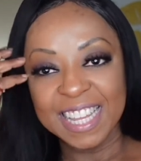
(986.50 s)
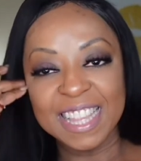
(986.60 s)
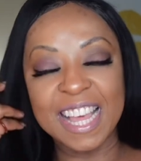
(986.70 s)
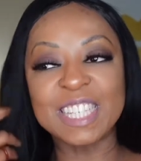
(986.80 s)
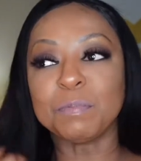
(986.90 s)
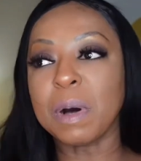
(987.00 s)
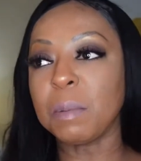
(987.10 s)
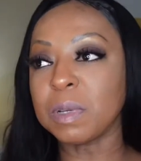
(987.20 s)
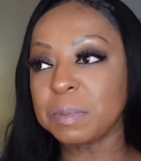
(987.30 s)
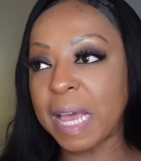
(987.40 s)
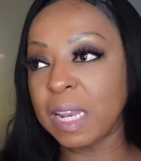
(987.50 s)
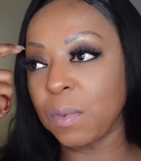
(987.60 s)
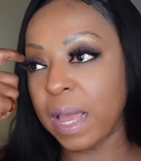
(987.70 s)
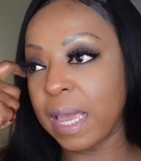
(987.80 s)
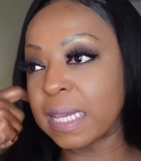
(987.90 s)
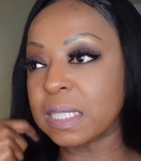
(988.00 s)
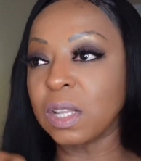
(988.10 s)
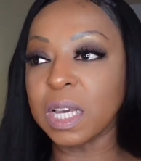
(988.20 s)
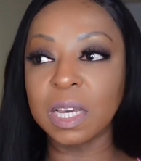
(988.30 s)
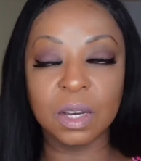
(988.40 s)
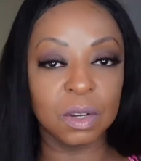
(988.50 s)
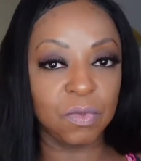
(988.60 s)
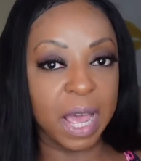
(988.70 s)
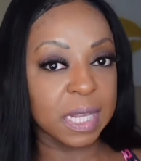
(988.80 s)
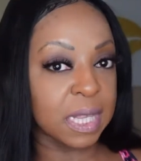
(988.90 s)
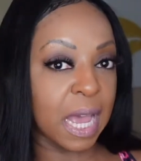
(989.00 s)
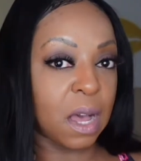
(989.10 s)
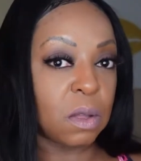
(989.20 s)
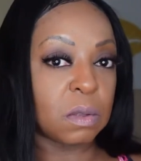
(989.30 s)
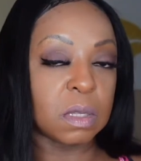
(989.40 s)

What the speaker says: That's Bubbles. But anyway, it's looking good right now.